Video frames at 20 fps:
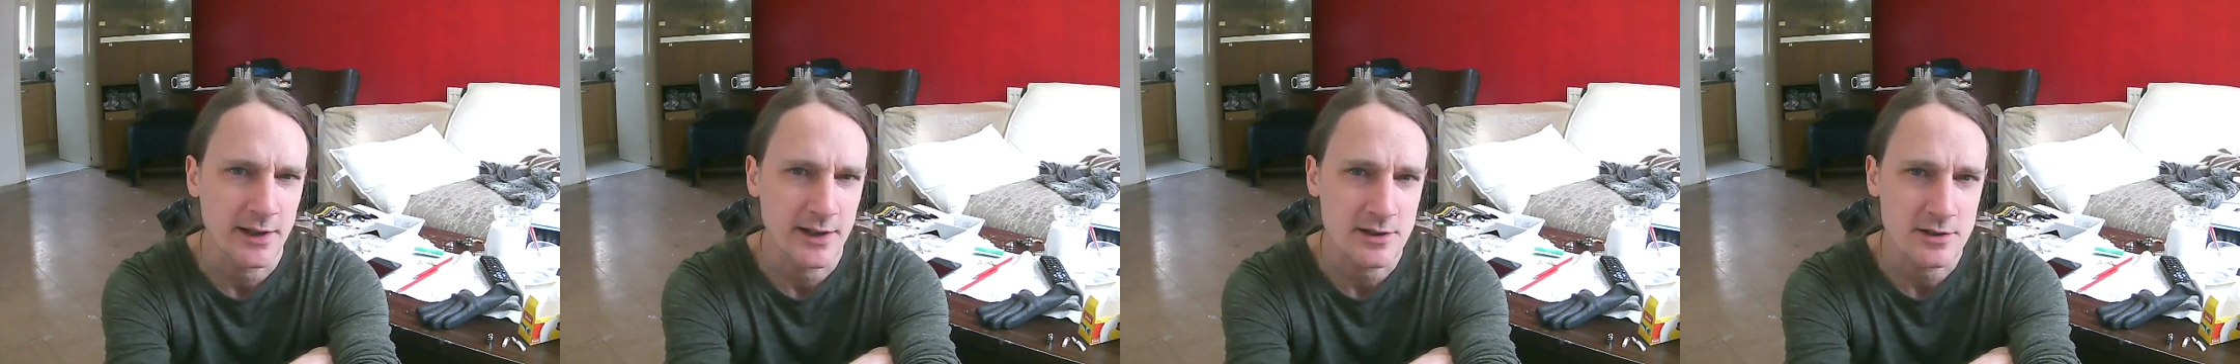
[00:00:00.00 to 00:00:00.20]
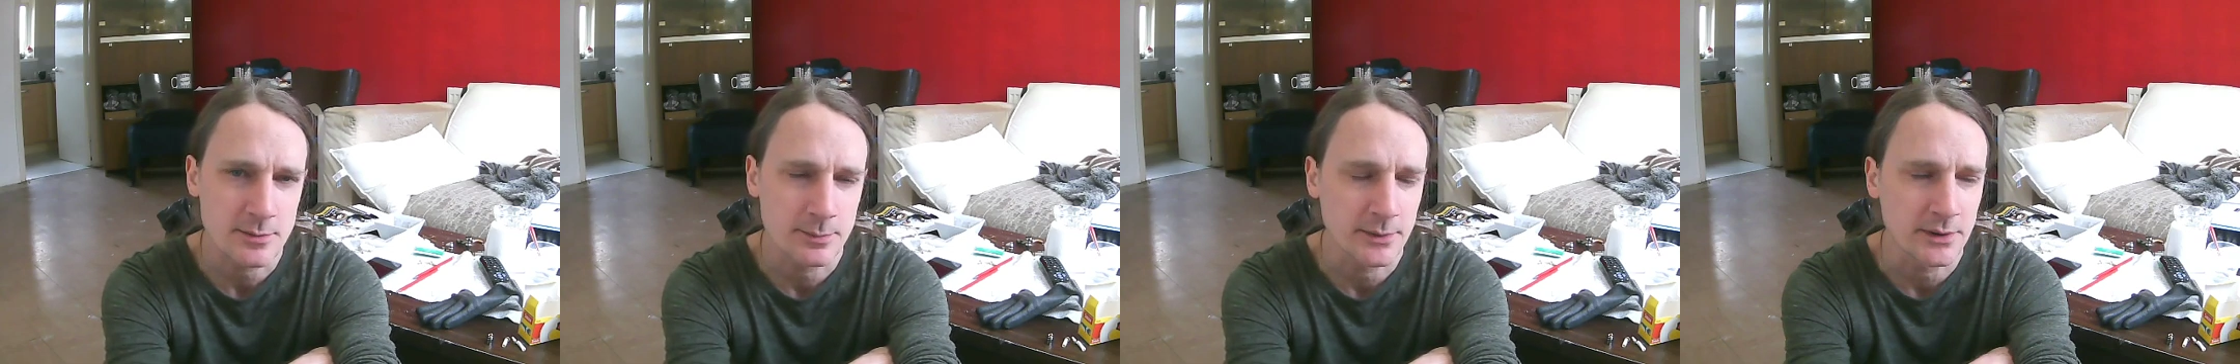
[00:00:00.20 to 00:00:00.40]

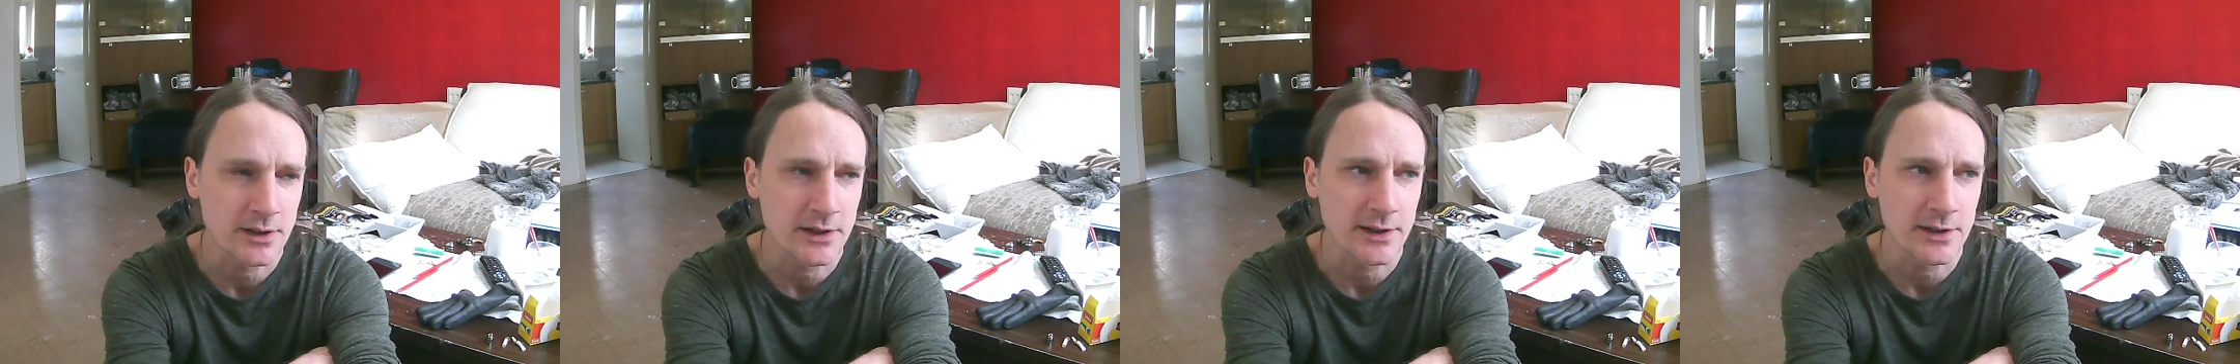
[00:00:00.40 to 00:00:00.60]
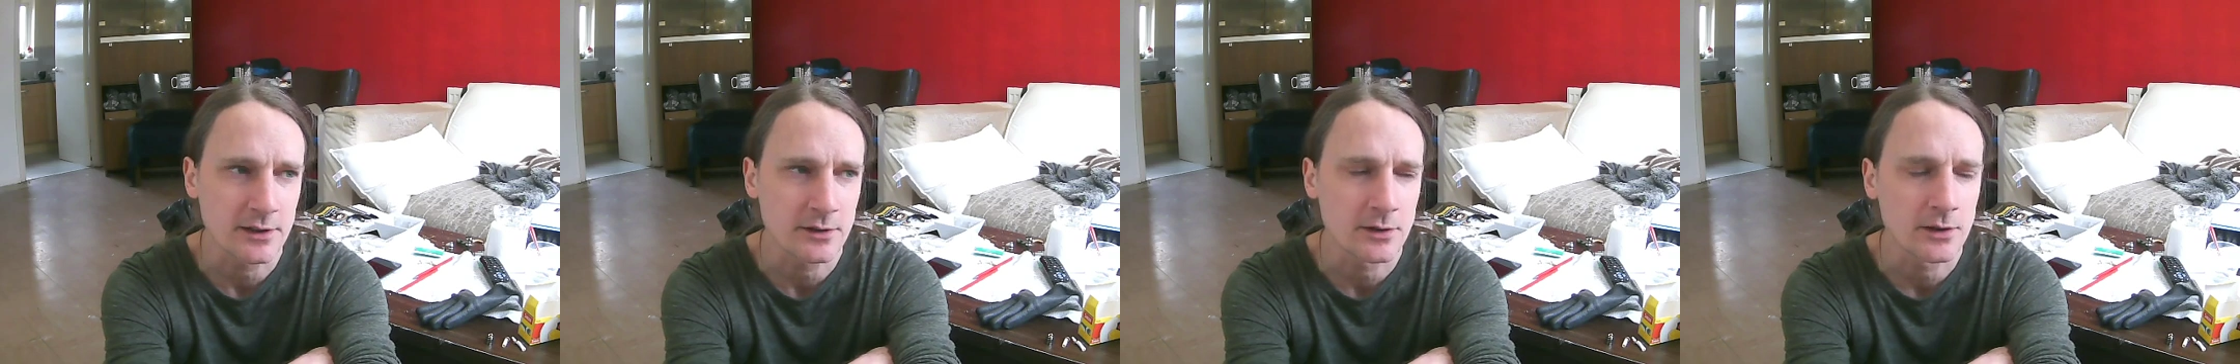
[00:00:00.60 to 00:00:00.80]

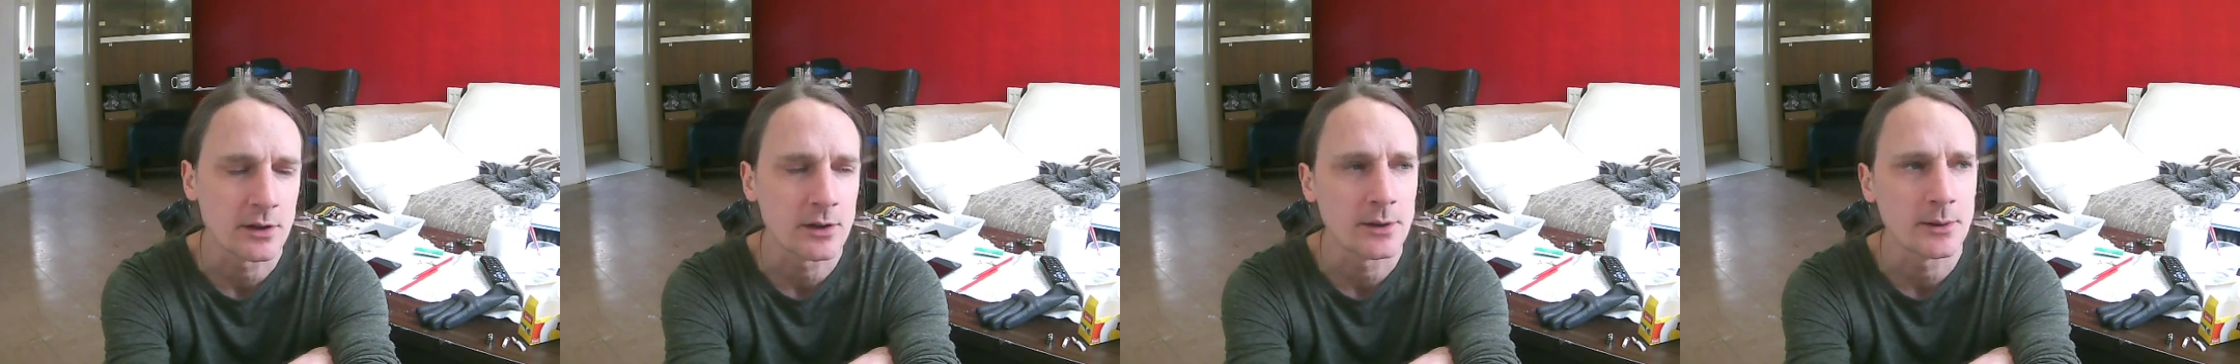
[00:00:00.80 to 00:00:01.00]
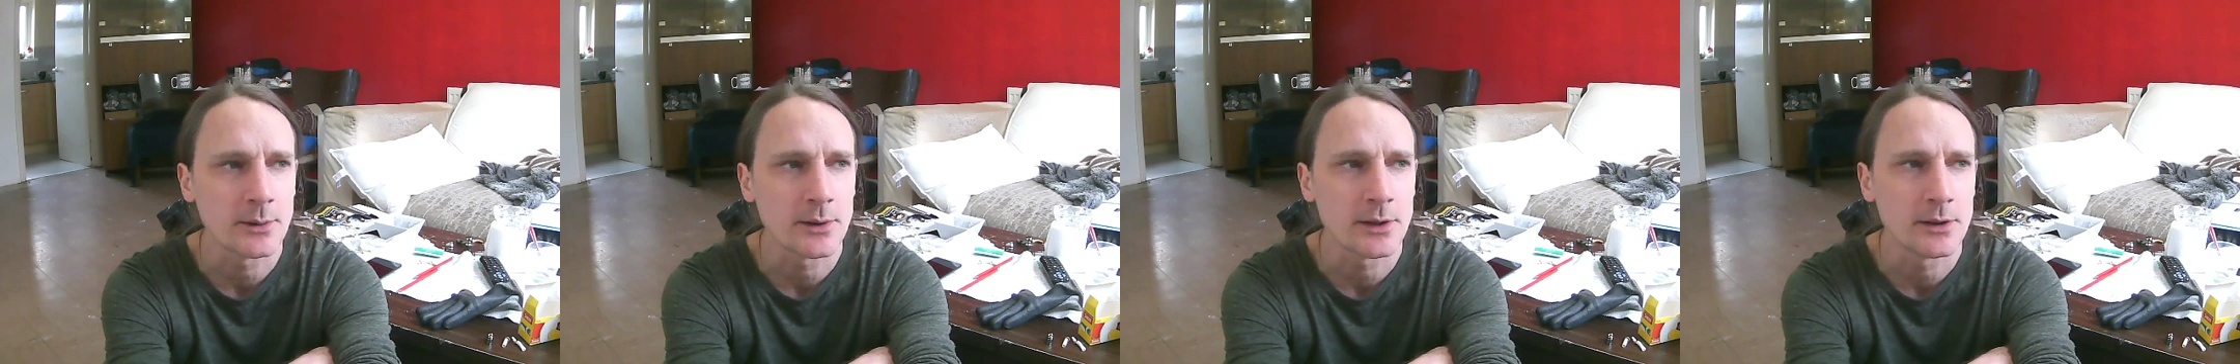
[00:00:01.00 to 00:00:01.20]
intimately, you
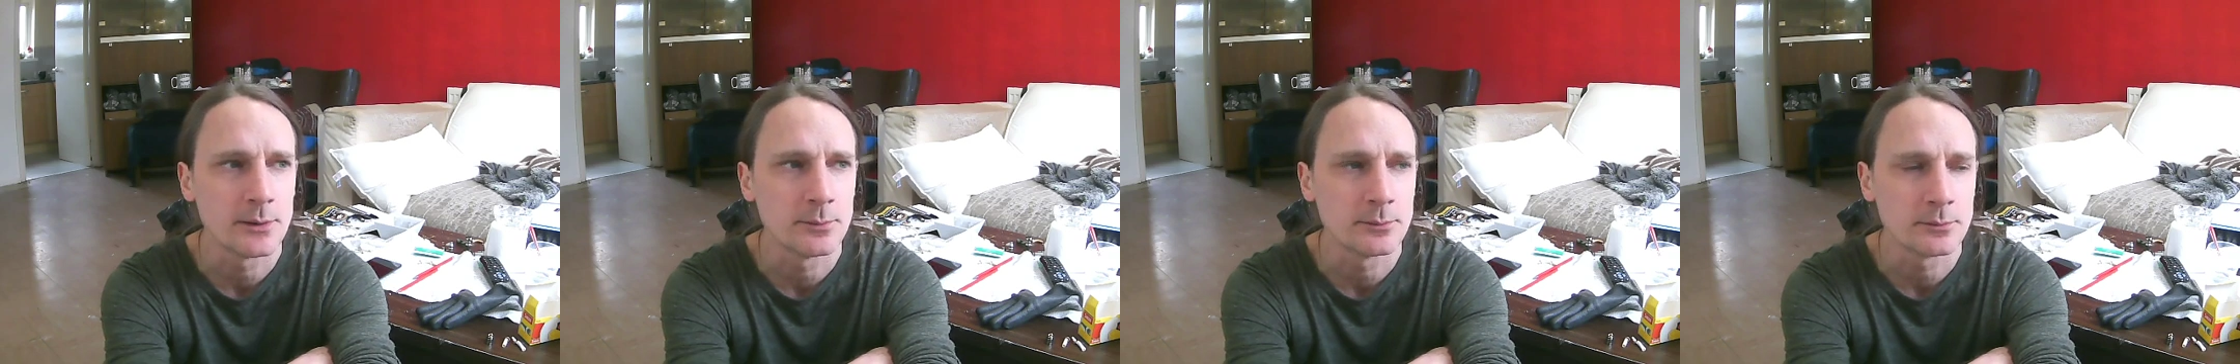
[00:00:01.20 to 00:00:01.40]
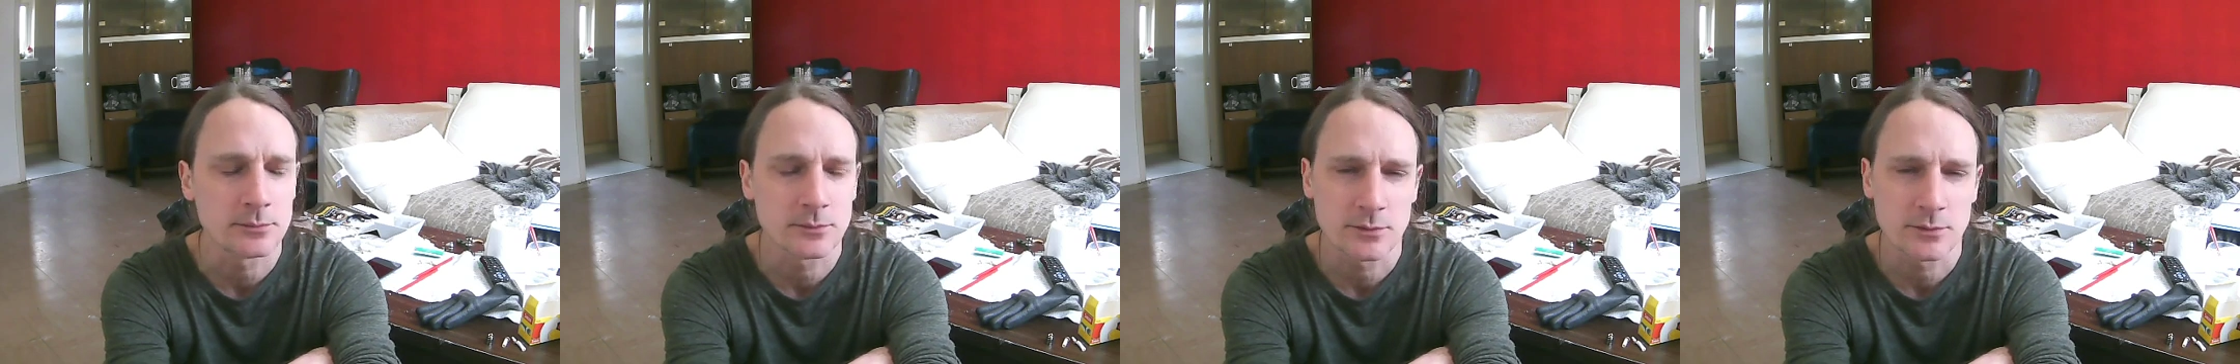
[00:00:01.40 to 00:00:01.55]
know,